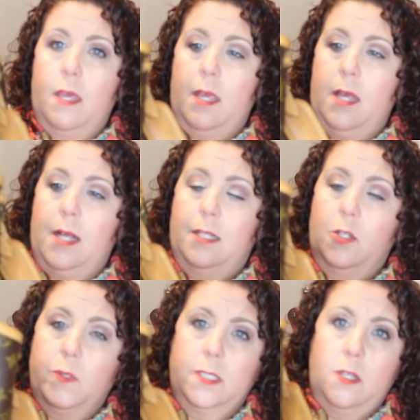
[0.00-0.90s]
And
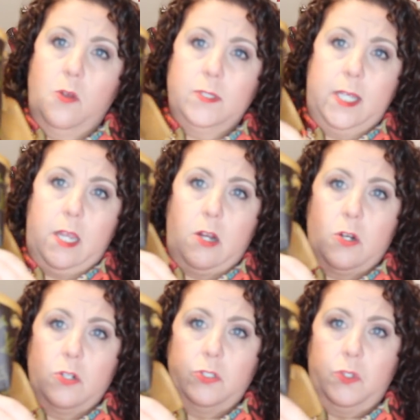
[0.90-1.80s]
there was no
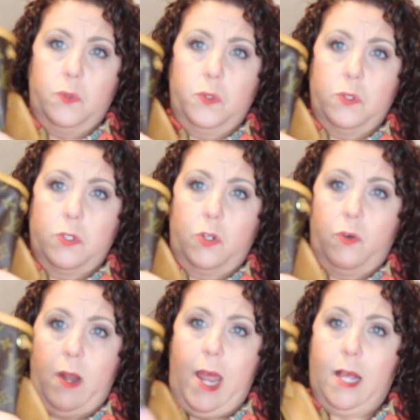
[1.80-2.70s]
tears or
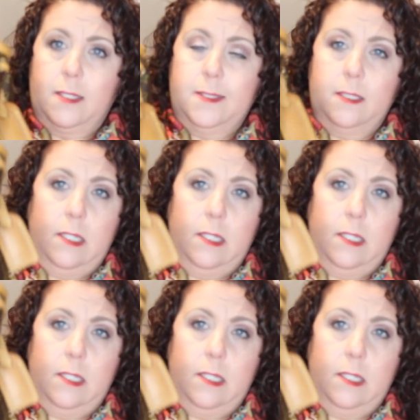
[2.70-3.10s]
cracks